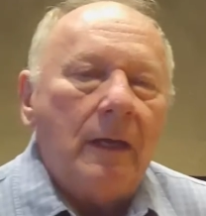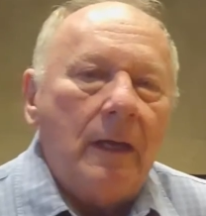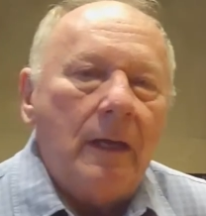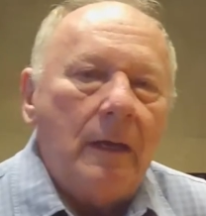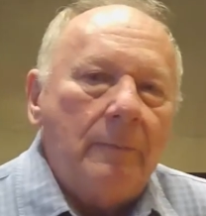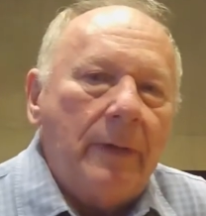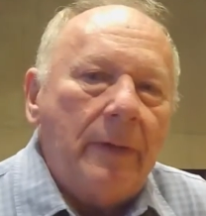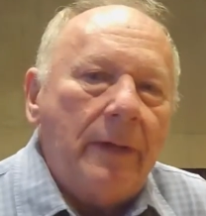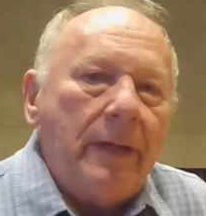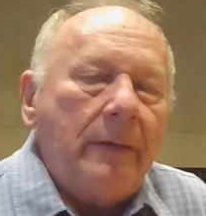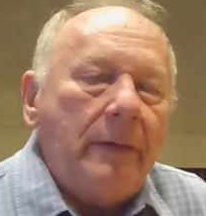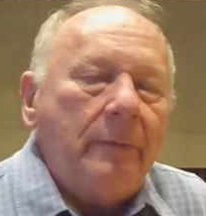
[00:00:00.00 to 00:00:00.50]
Uh,
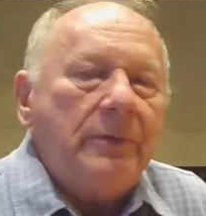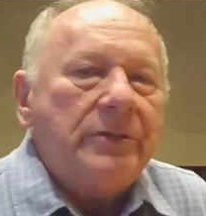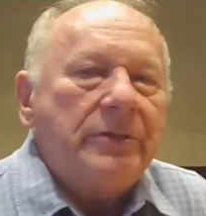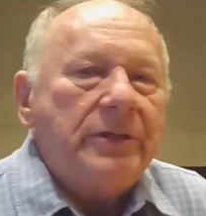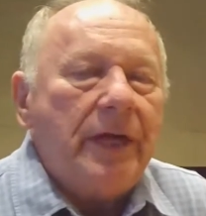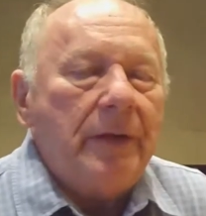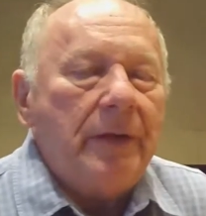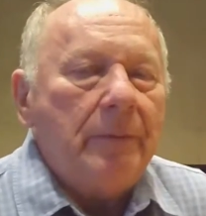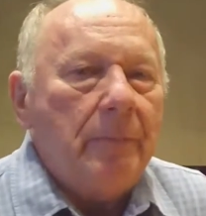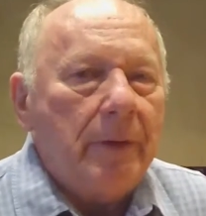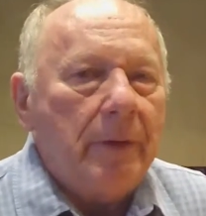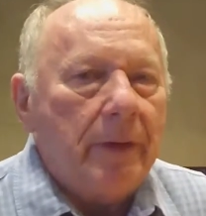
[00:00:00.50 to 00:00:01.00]
my name is
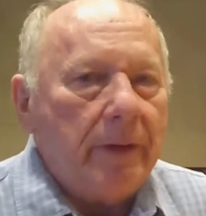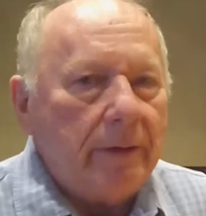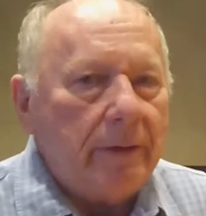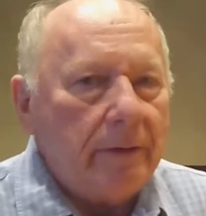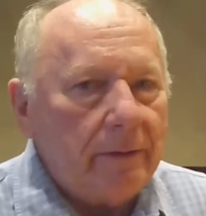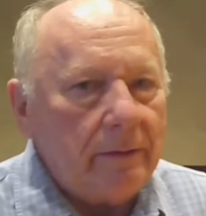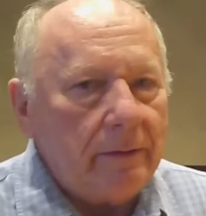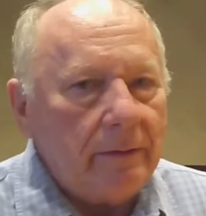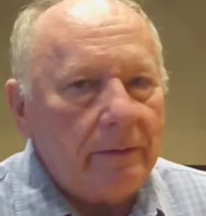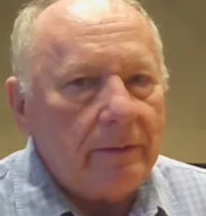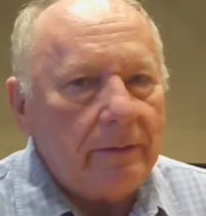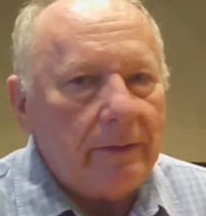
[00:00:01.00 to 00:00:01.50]
Ed
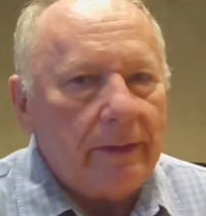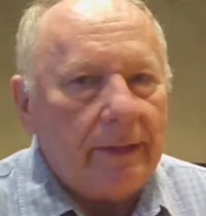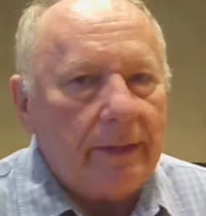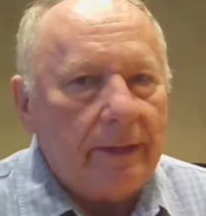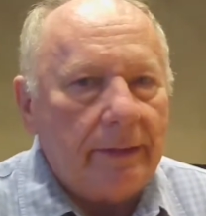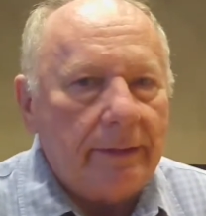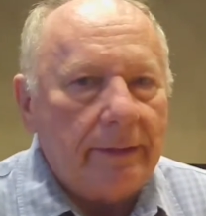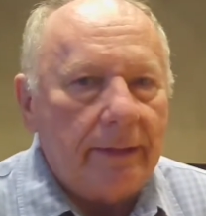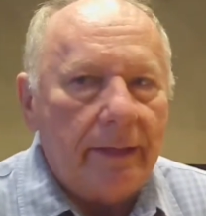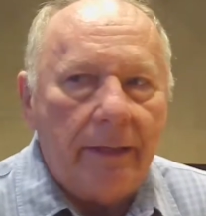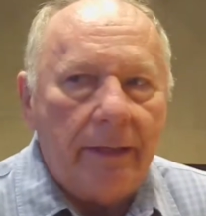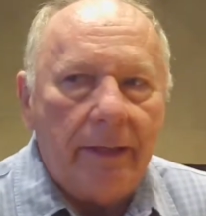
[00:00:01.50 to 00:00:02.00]
Meyer,
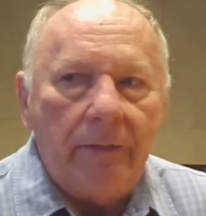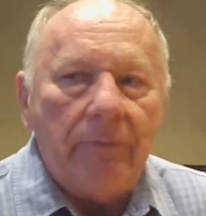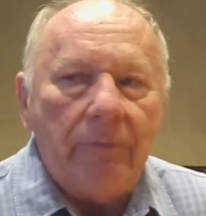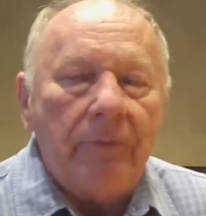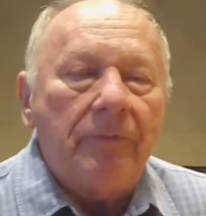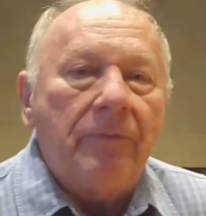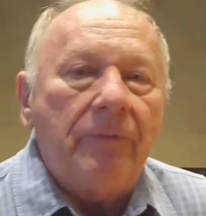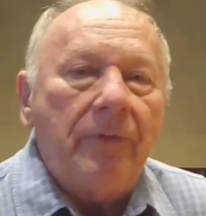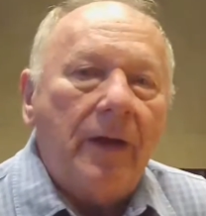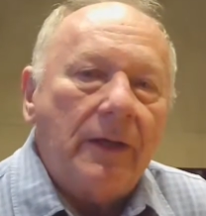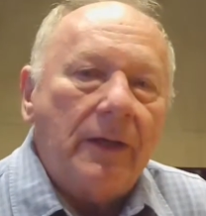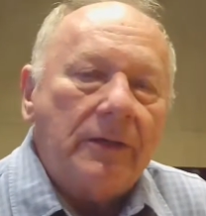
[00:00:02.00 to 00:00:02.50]
and I live in
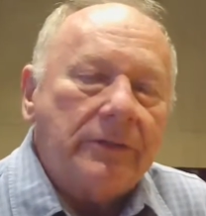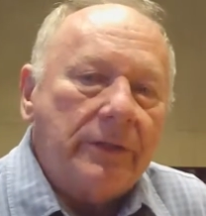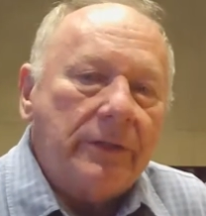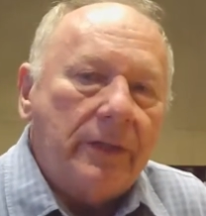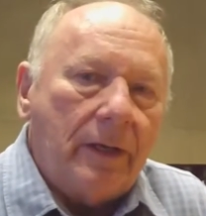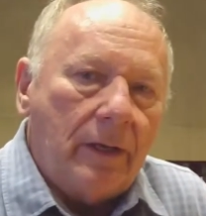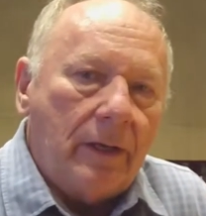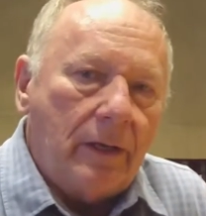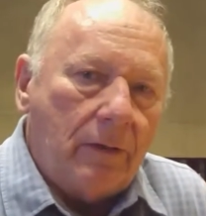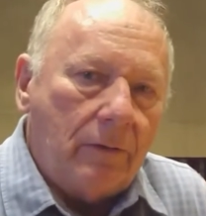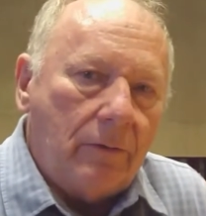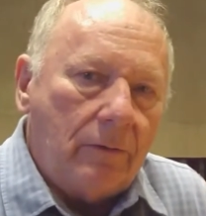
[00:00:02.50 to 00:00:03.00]
Fox
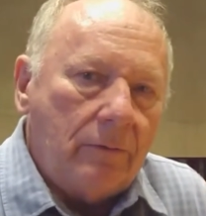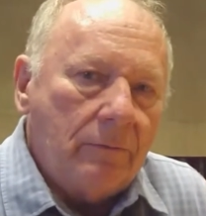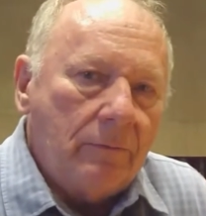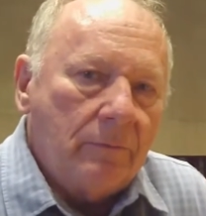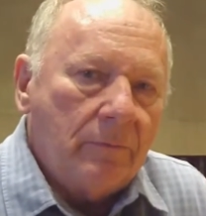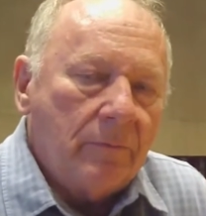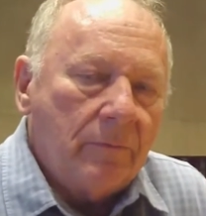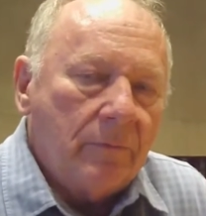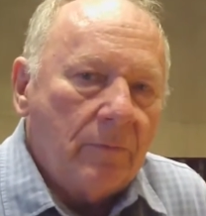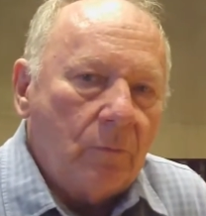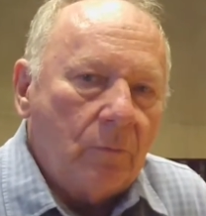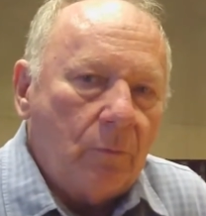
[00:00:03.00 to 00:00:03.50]
Hollow,
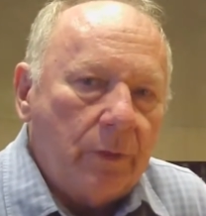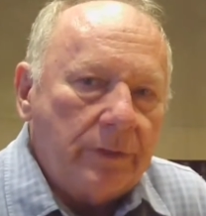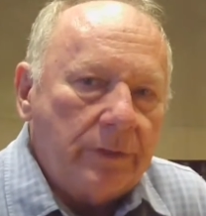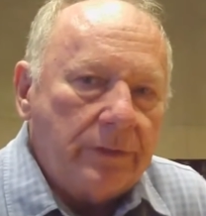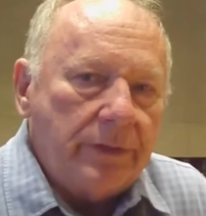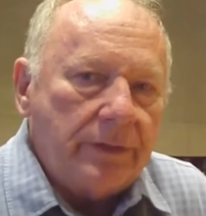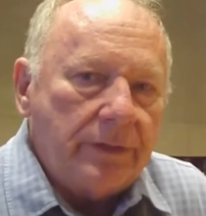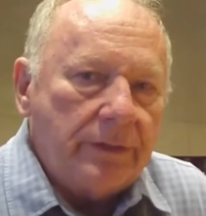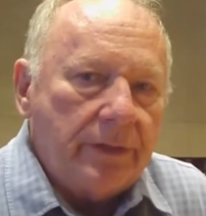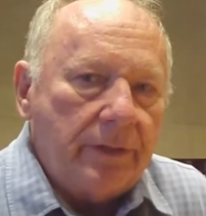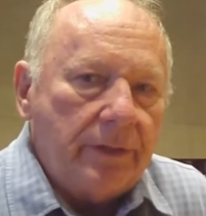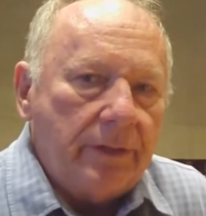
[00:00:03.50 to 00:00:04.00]
which
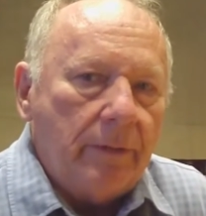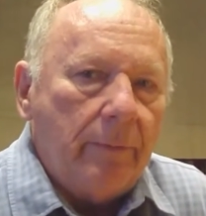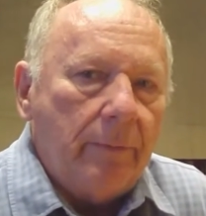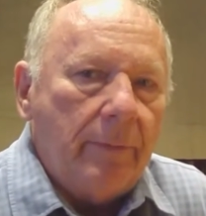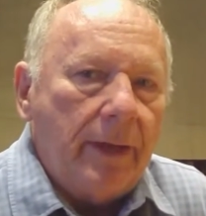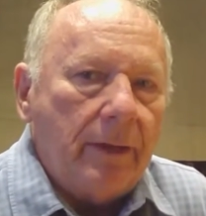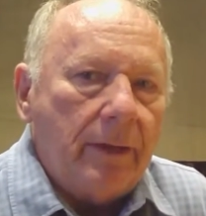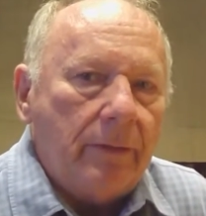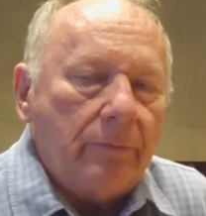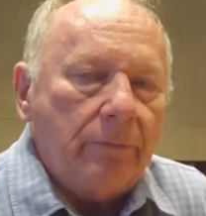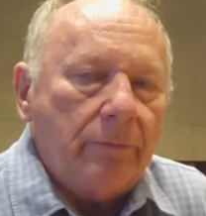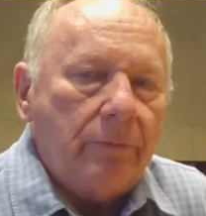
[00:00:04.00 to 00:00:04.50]
is in the
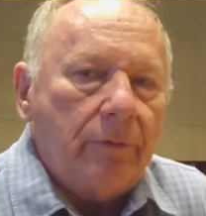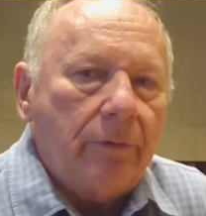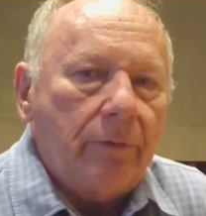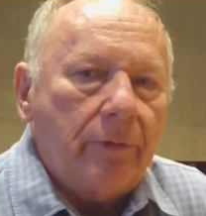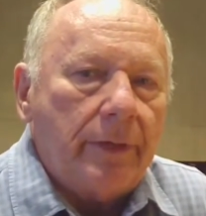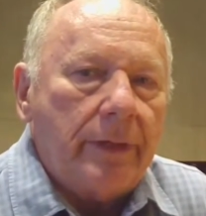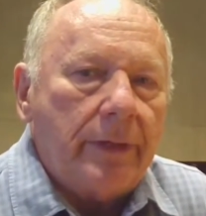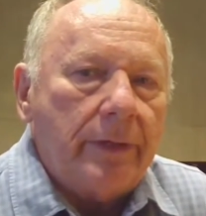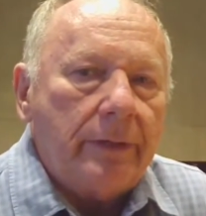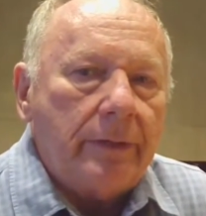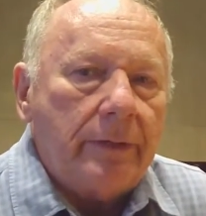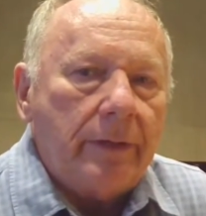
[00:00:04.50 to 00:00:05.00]
Mountain
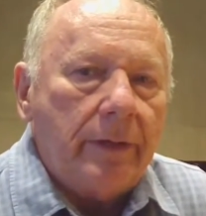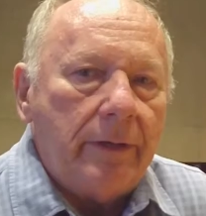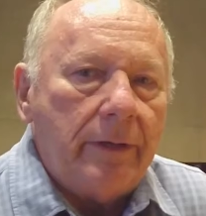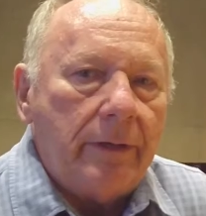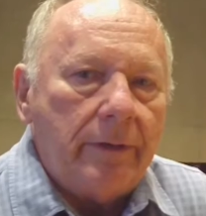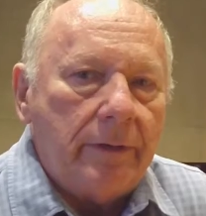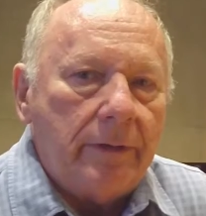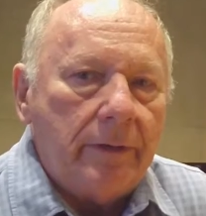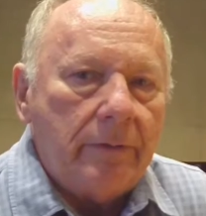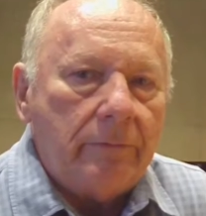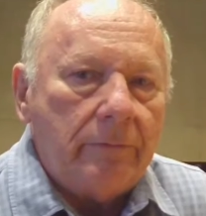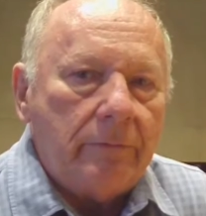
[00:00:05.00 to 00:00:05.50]
Creek
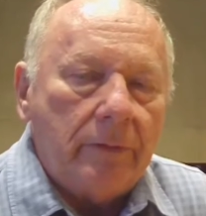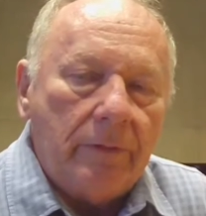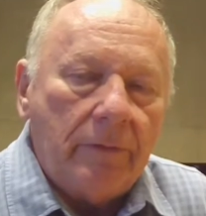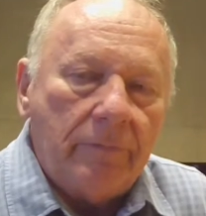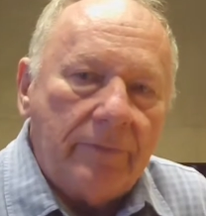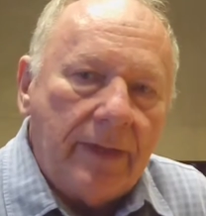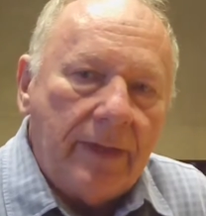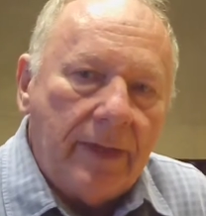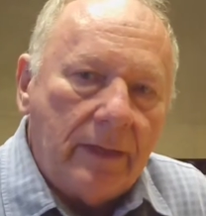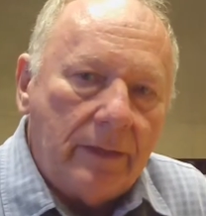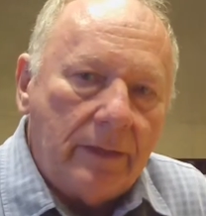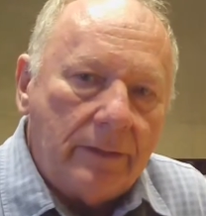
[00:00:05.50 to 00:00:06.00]
area
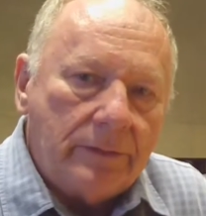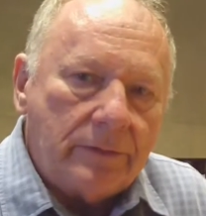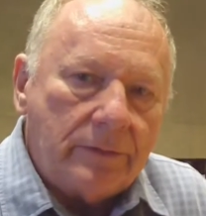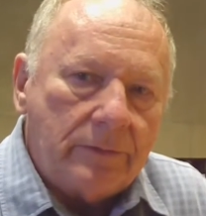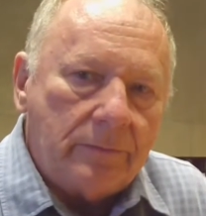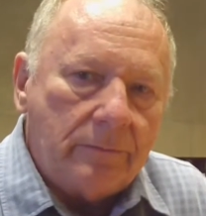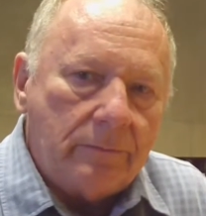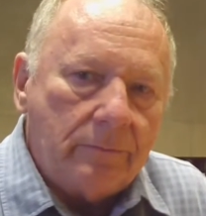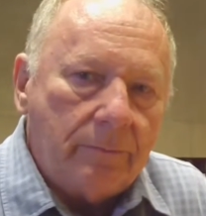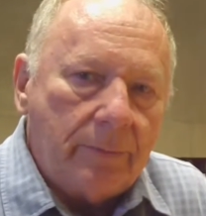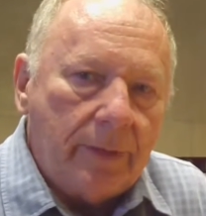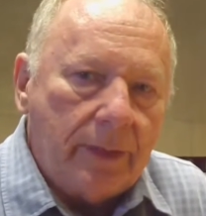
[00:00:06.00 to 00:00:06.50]
of Dallas
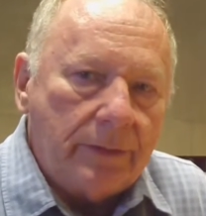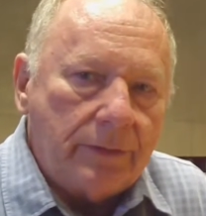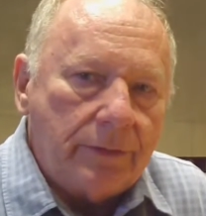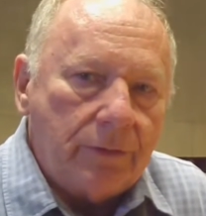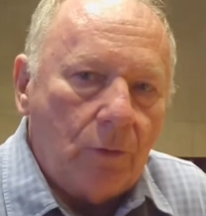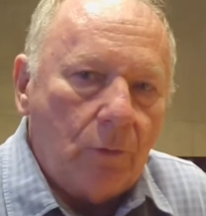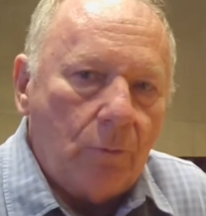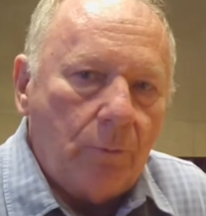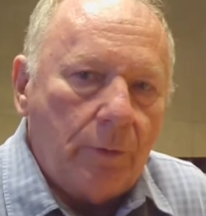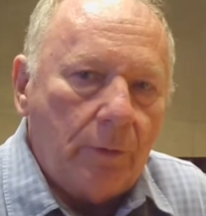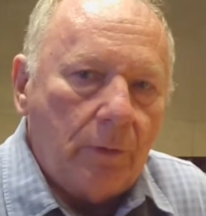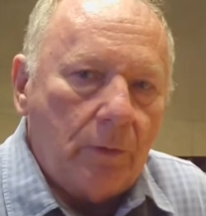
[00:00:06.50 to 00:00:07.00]
by
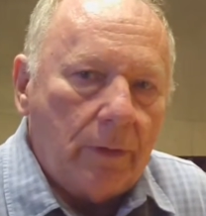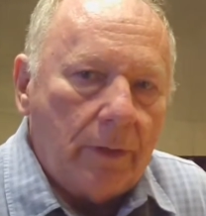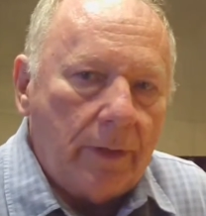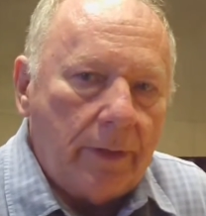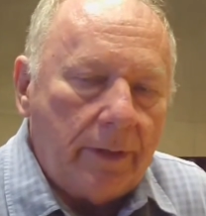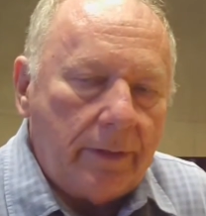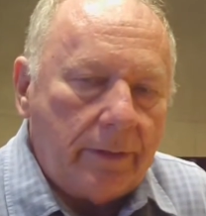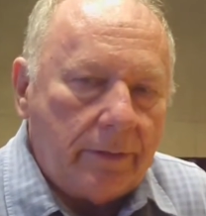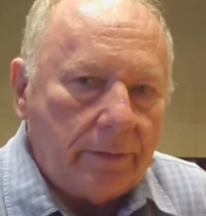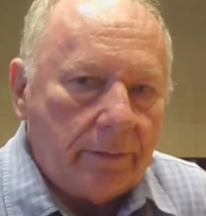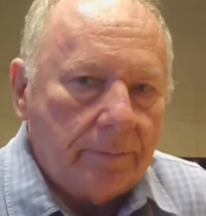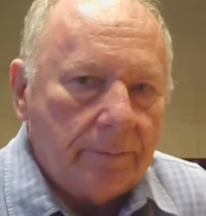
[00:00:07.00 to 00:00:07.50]
Joe Pool
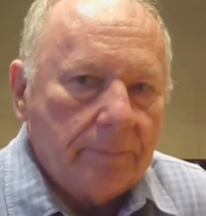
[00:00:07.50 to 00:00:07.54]
Lake.